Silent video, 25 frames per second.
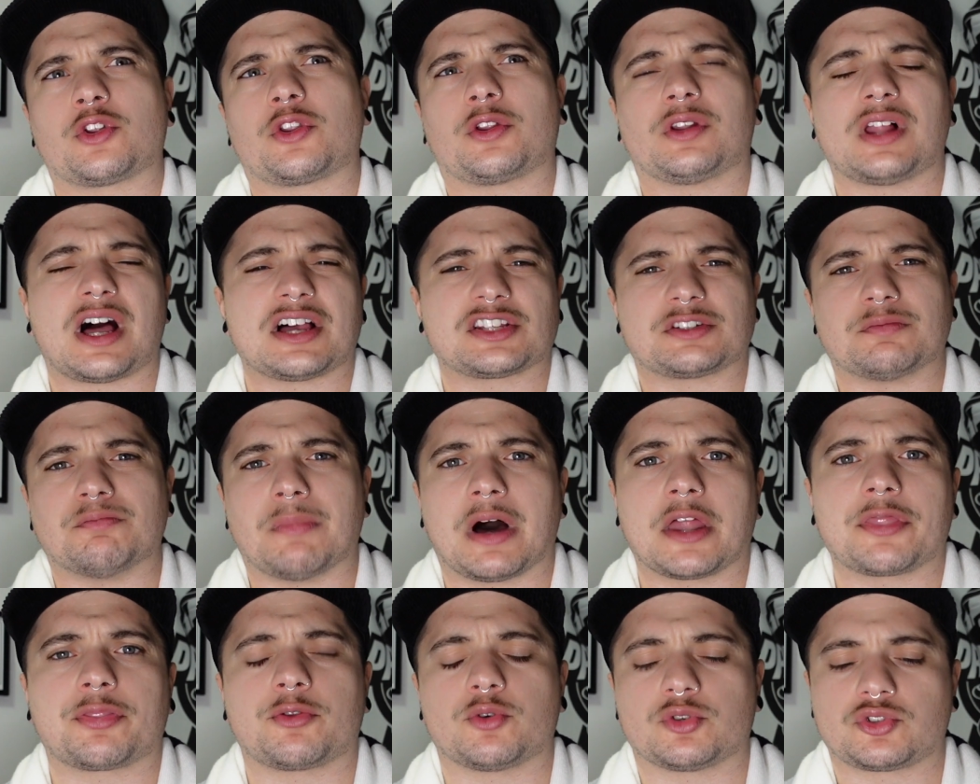the last
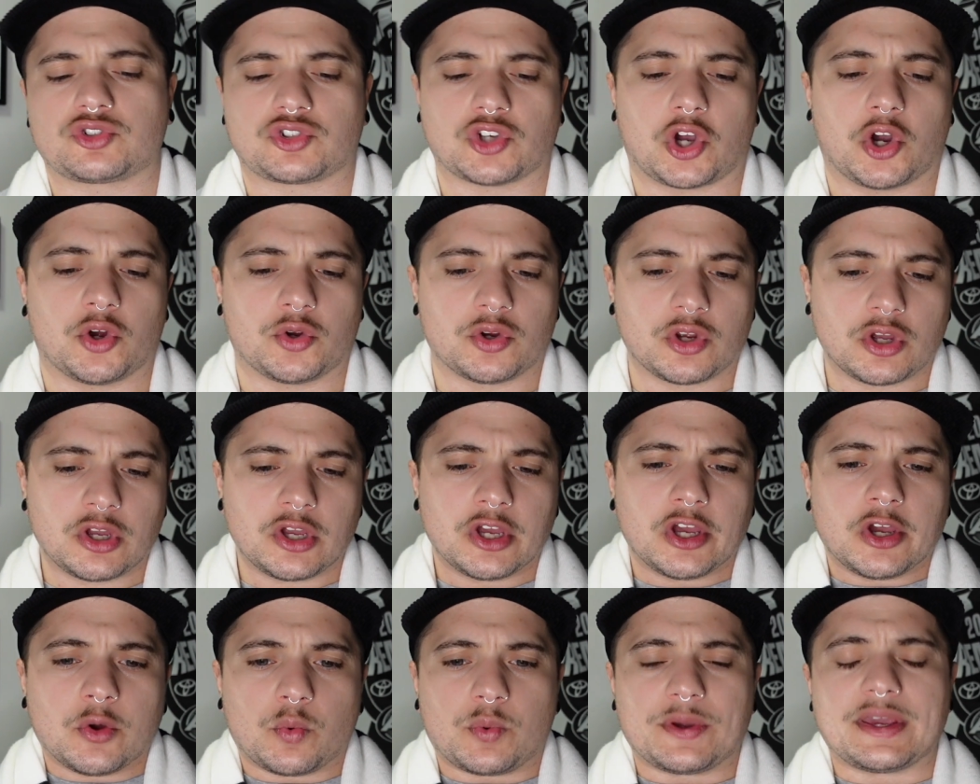month or so,
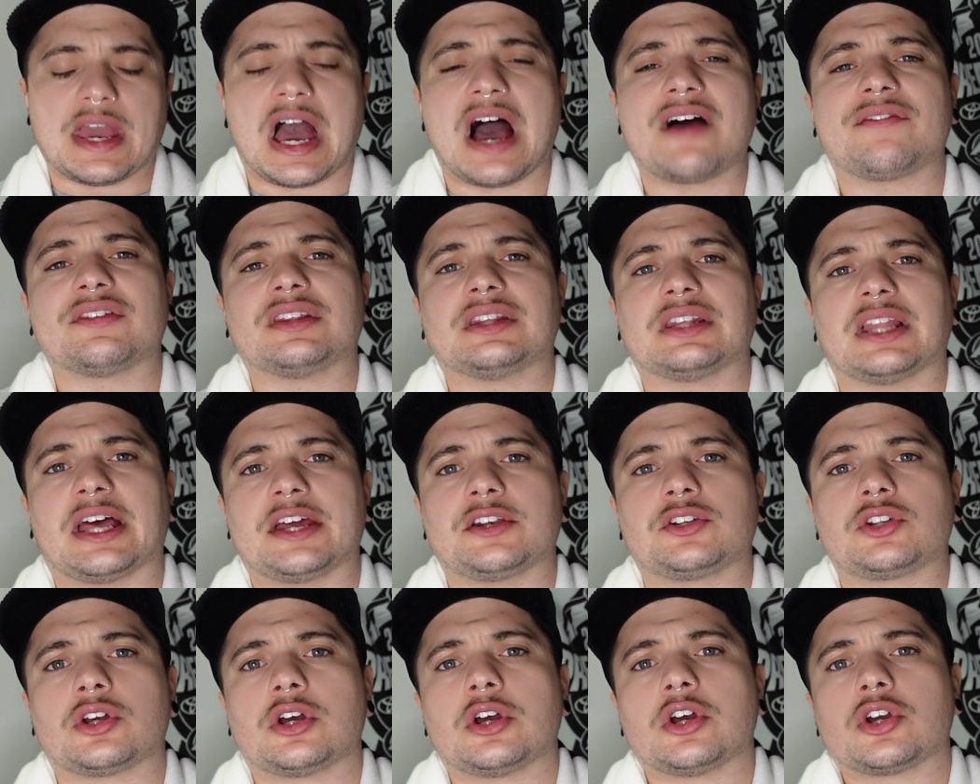we haven't
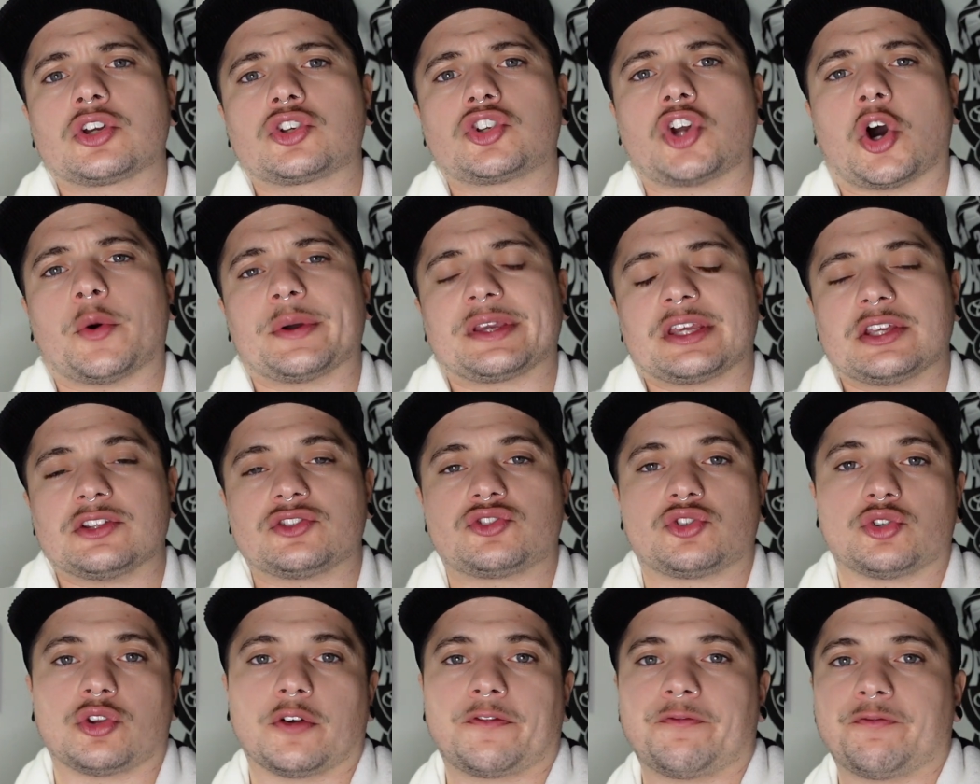led going
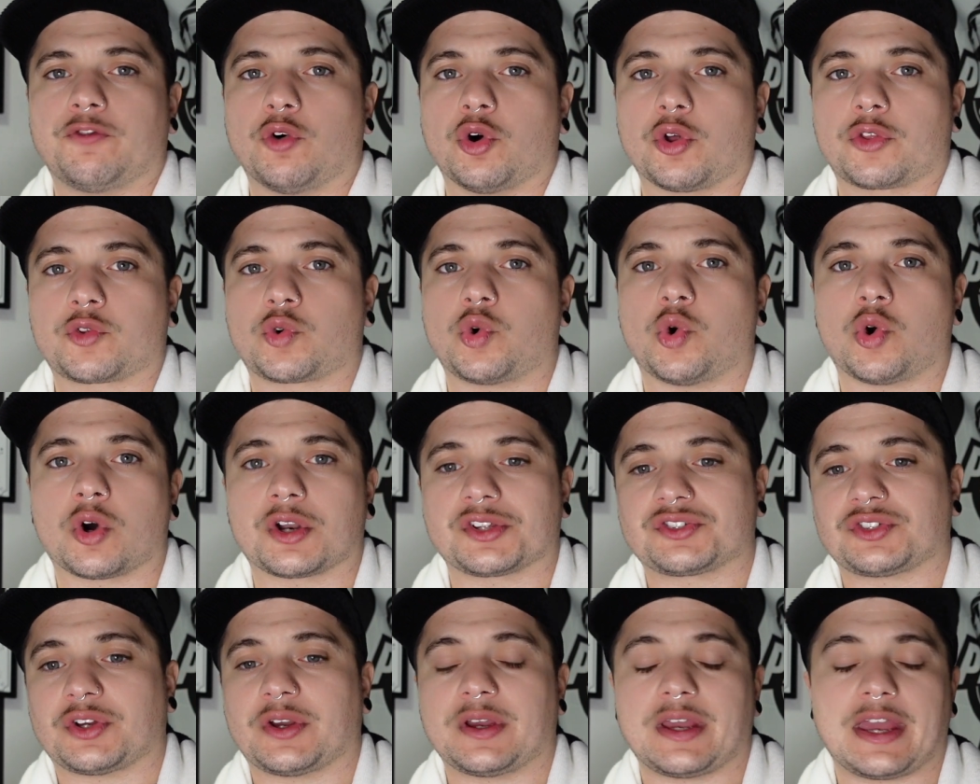into the fourth quarter.
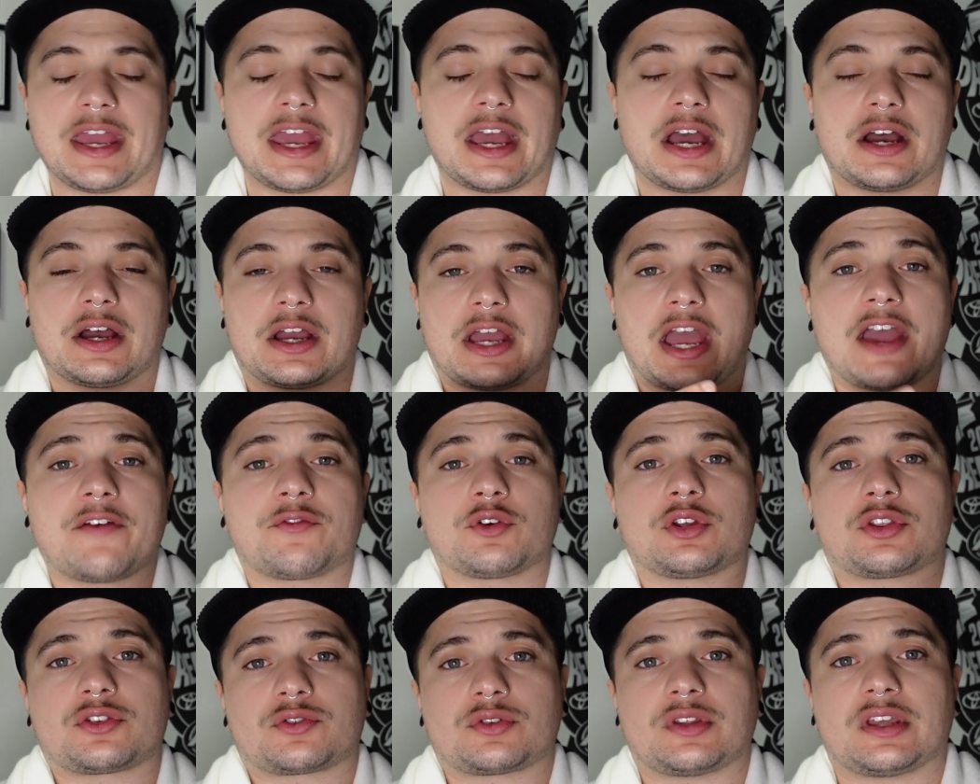So
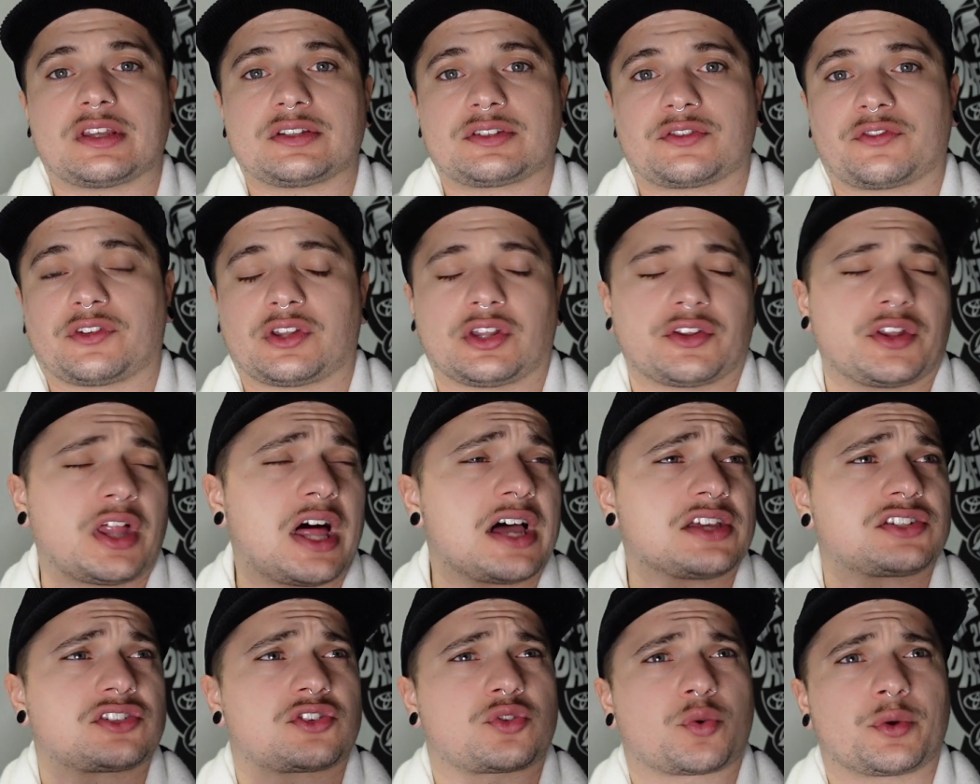for the
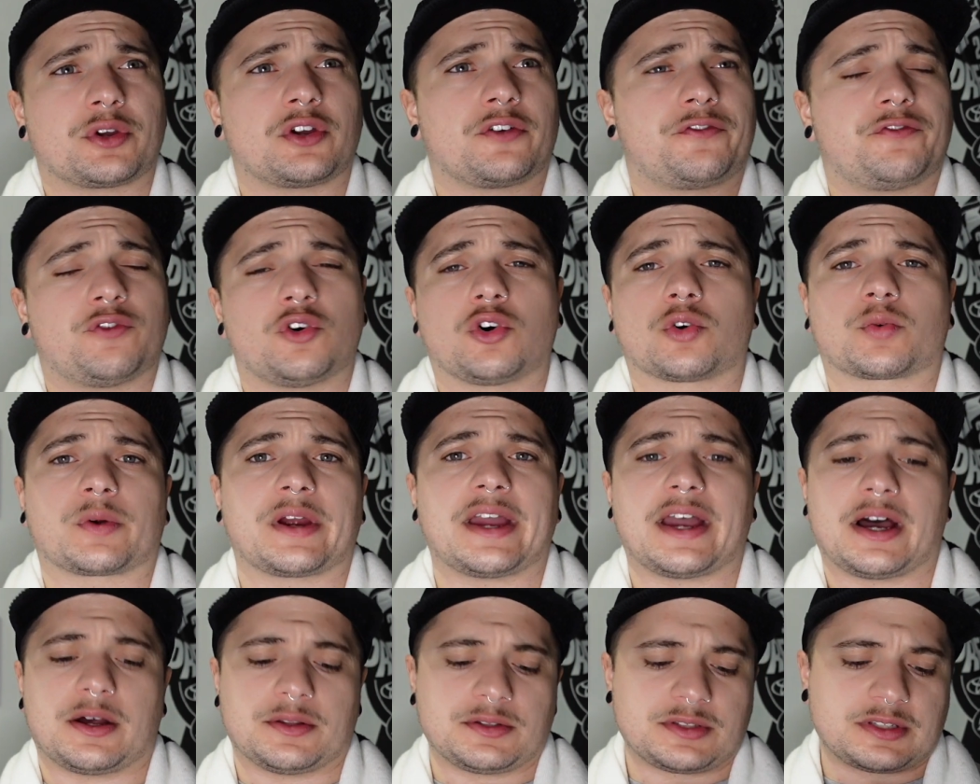last 3 or 4
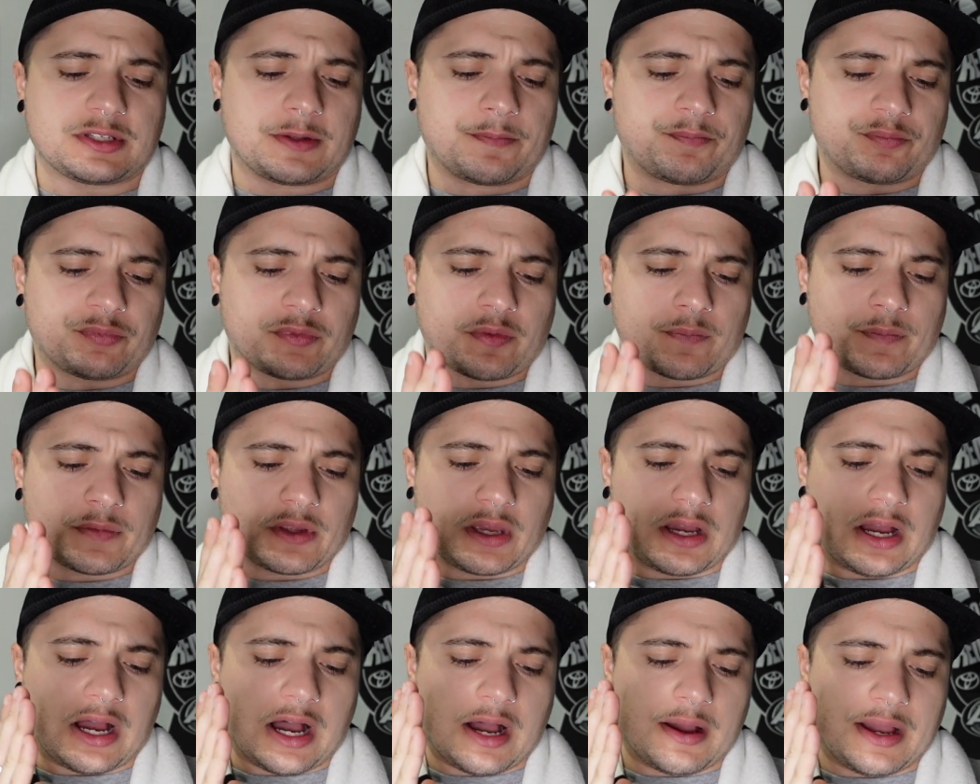rounds,
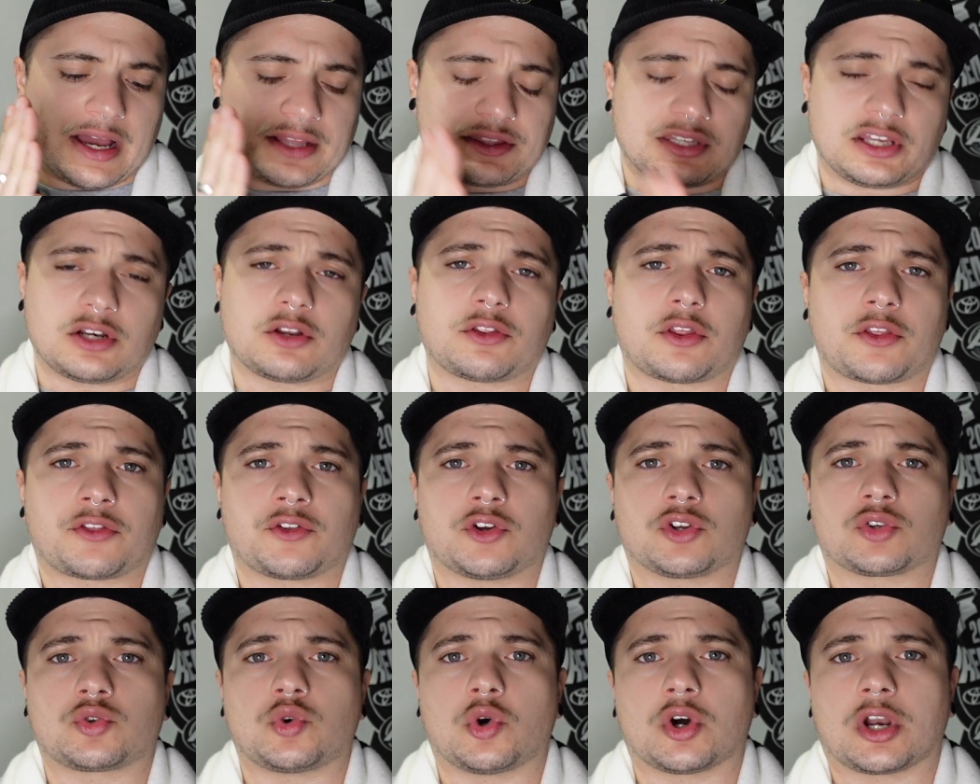at the end of the
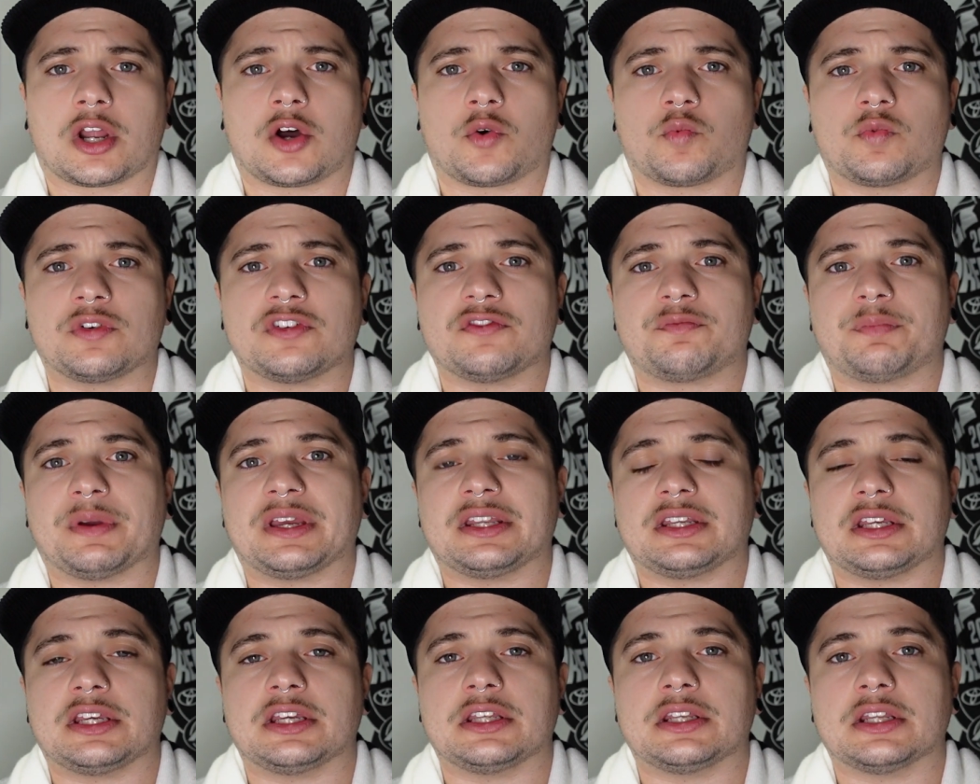third quarter, we've
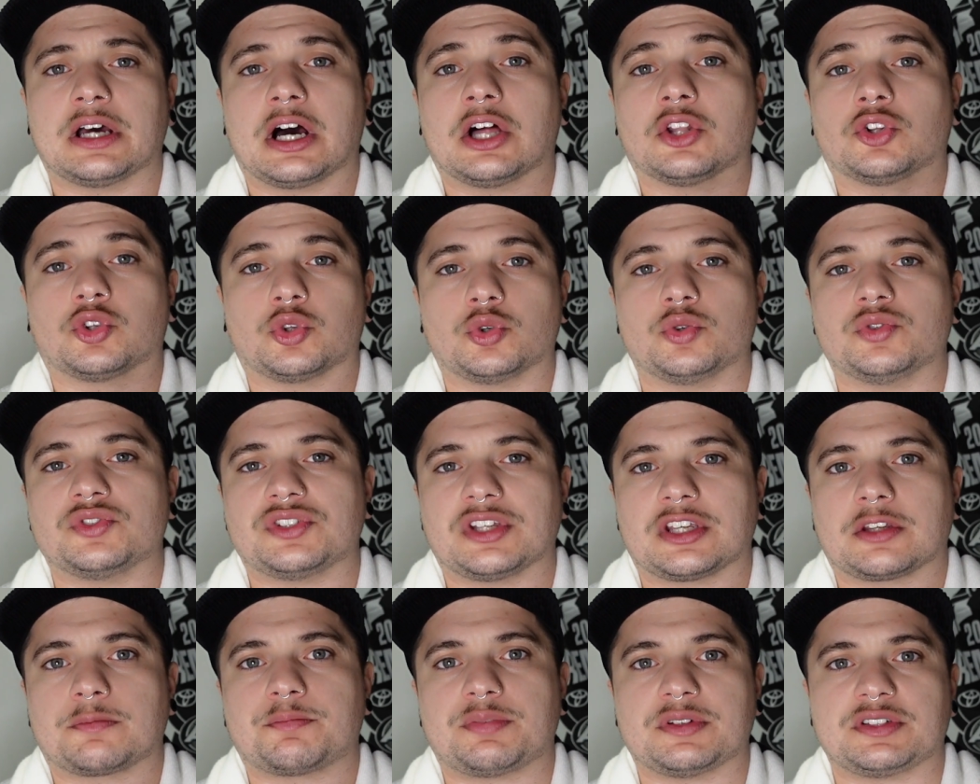been in a
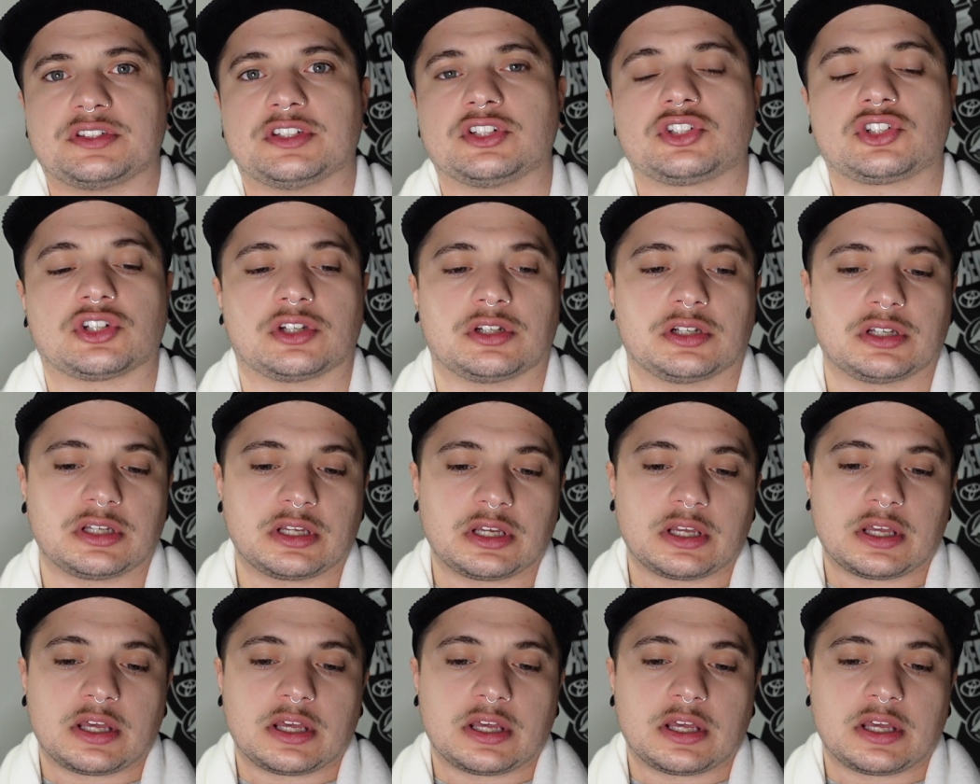losing position.